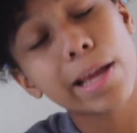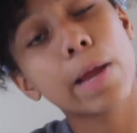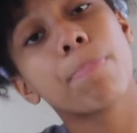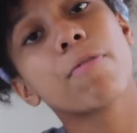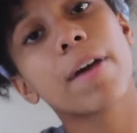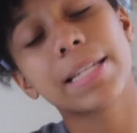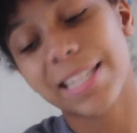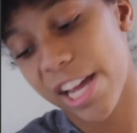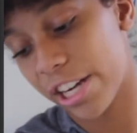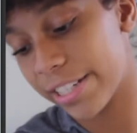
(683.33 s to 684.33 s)
It prevents
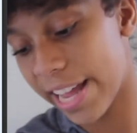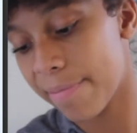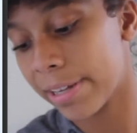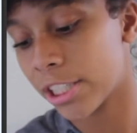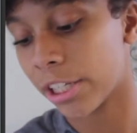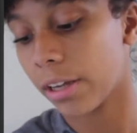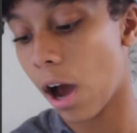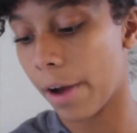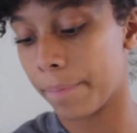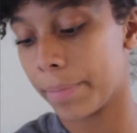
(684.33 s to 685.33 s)
hair damage,
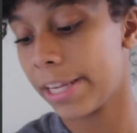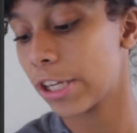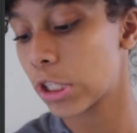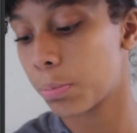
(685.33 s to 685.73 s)
heals